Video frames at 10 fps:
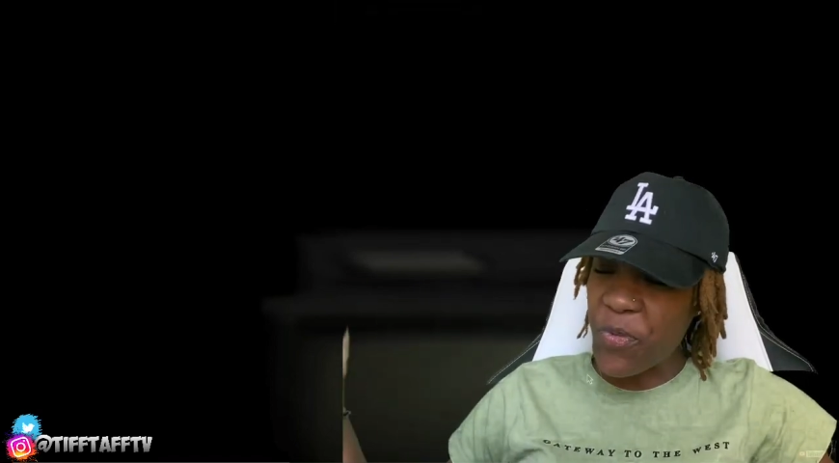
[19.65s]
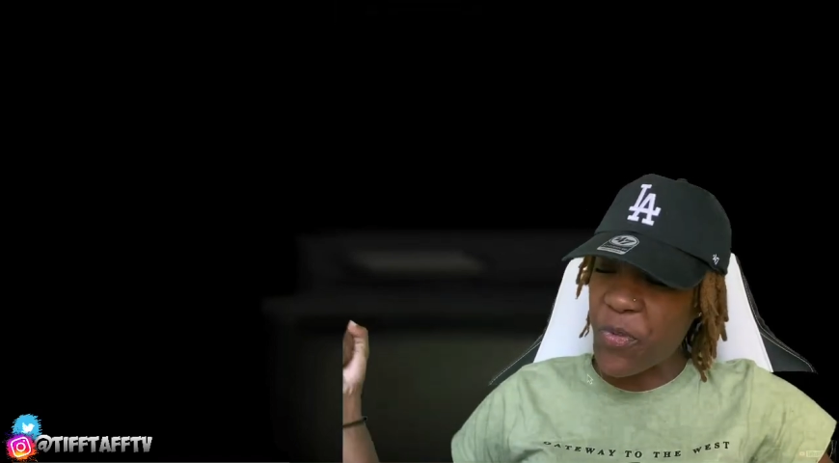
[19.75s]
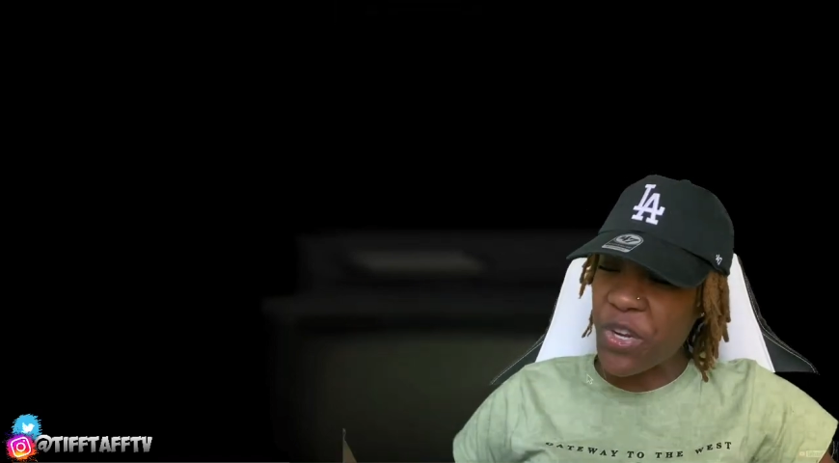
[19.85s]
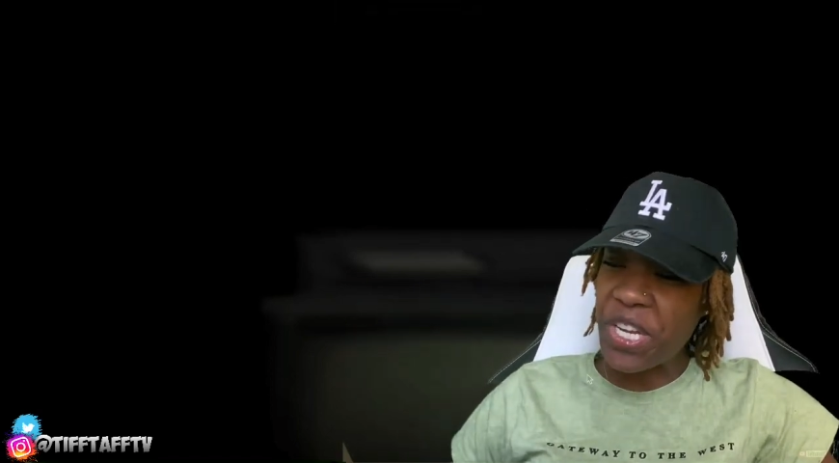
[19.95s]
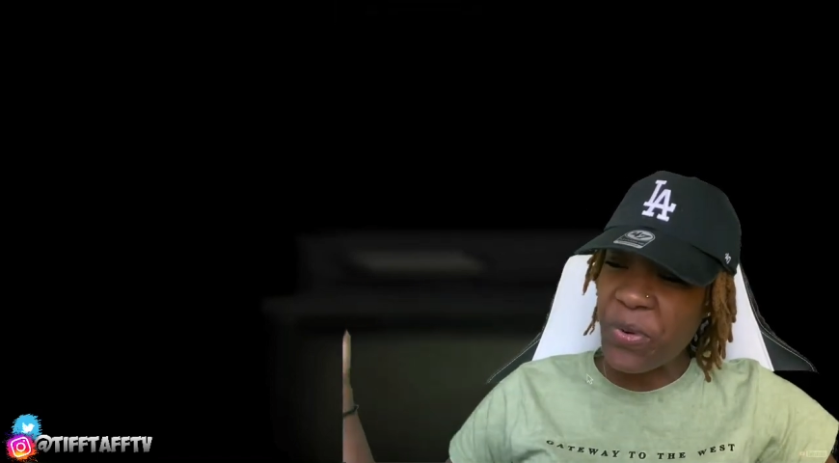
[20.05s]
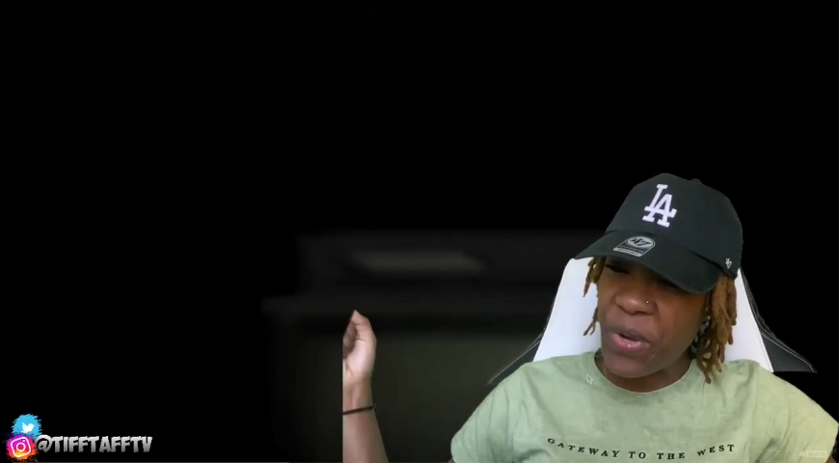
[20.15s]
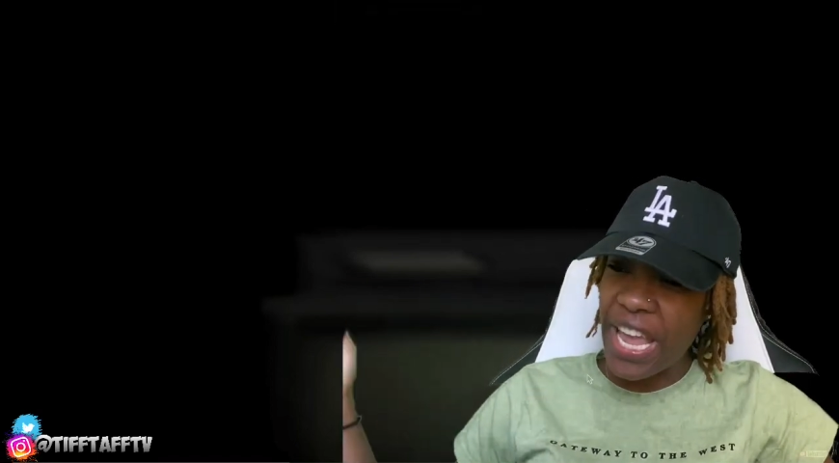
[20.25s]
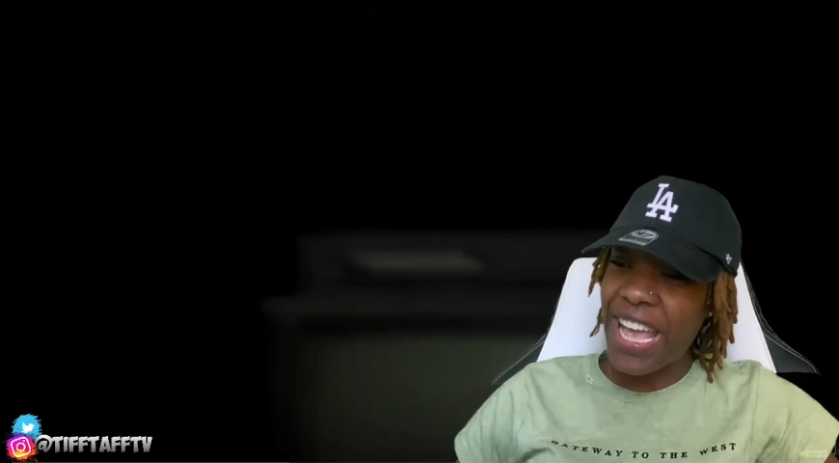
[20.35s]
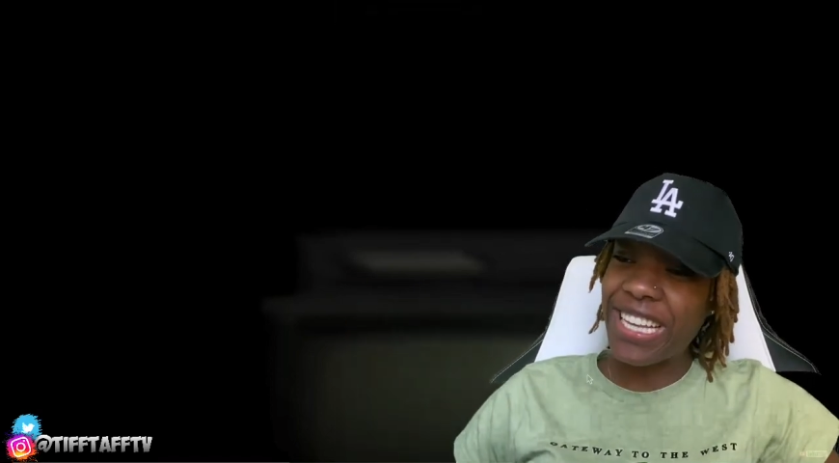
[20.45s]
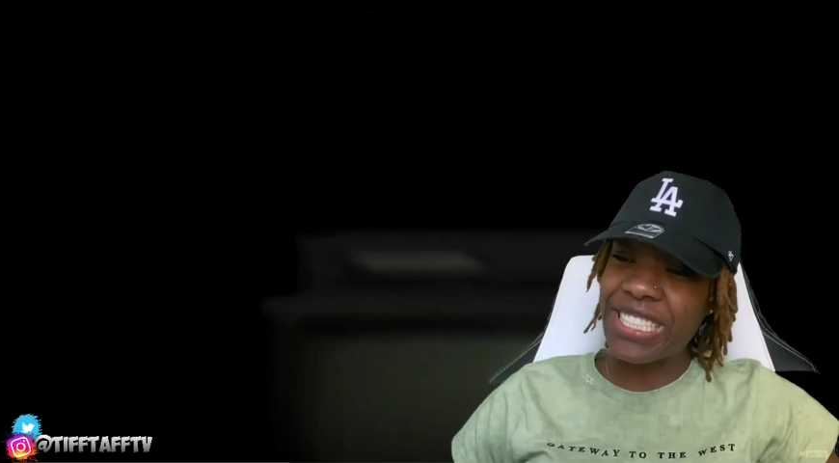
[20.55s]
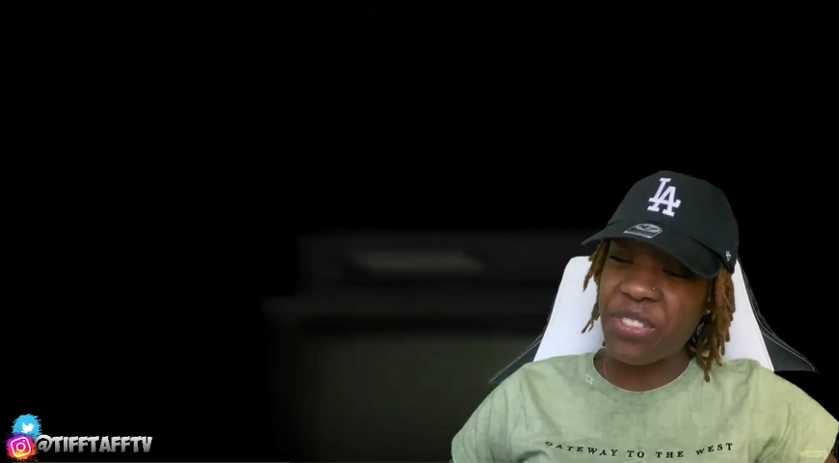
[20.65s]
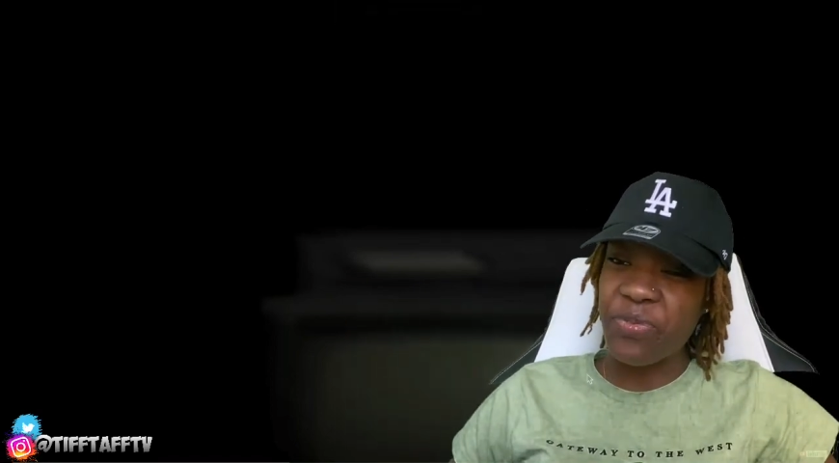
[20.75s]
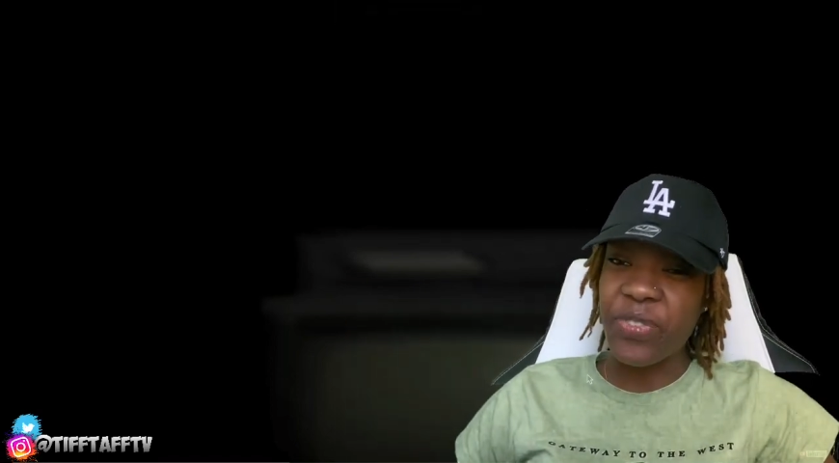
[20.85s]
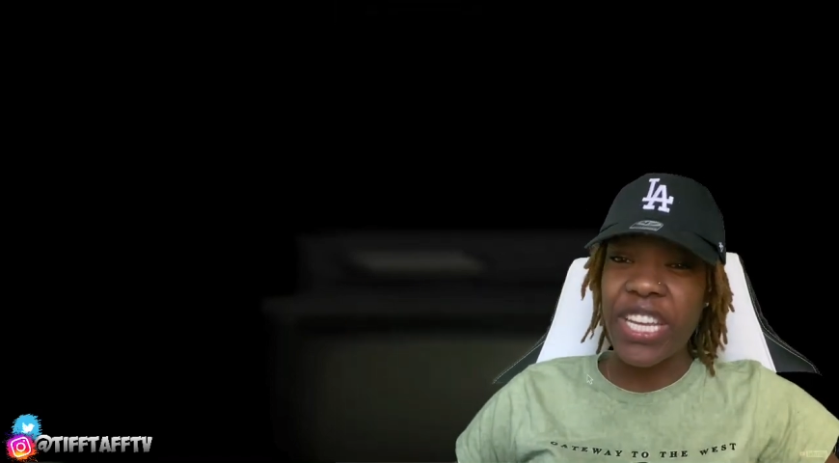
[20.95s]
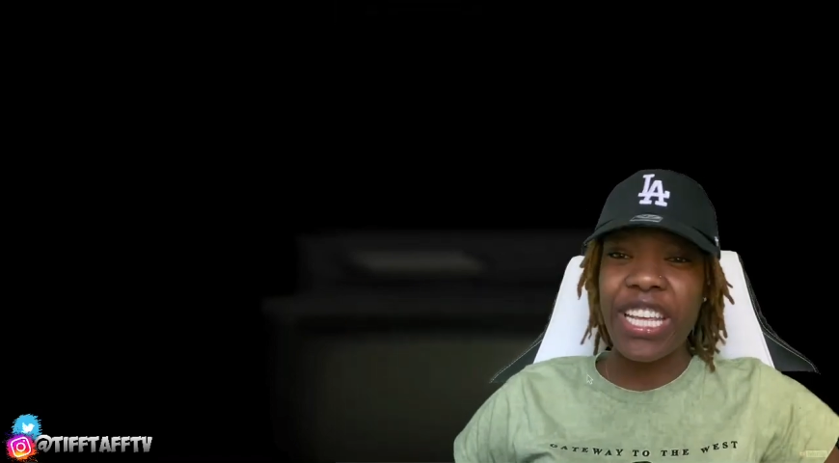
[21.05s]
freaking
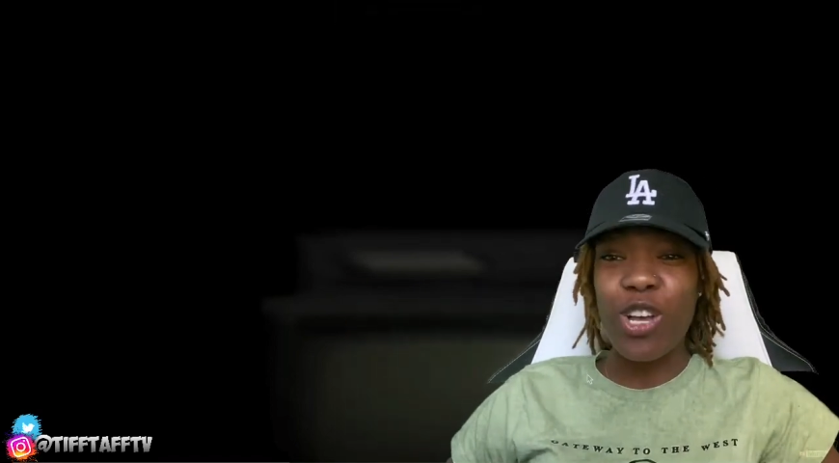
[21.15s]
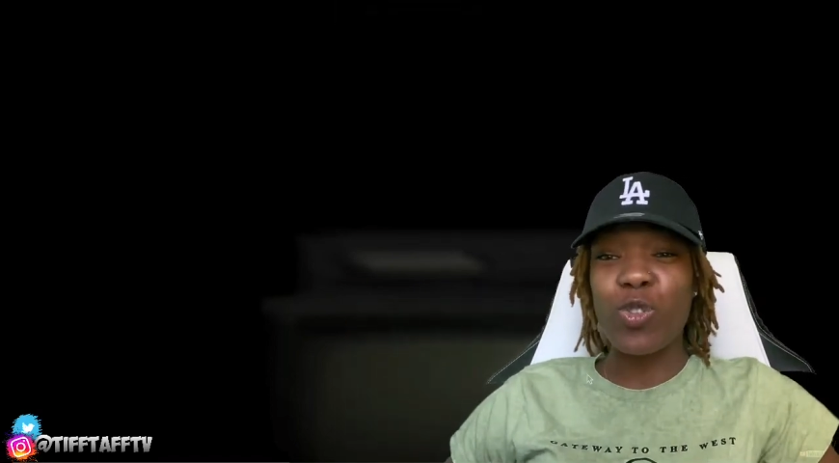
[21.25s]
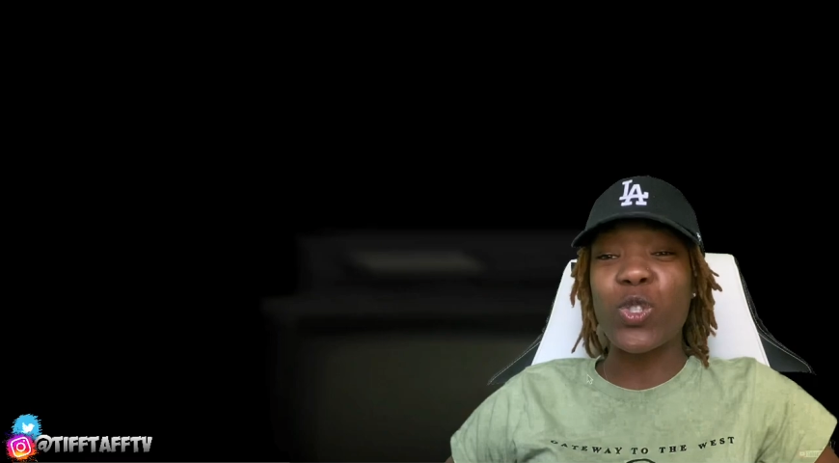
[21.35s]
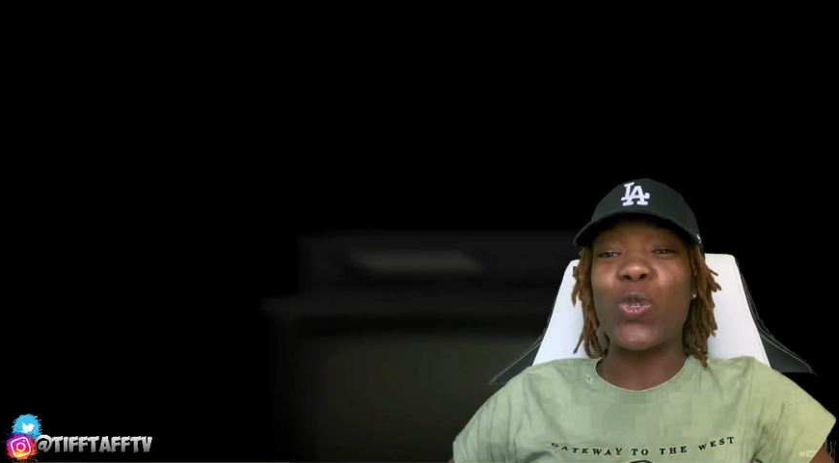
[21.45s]
reaction video.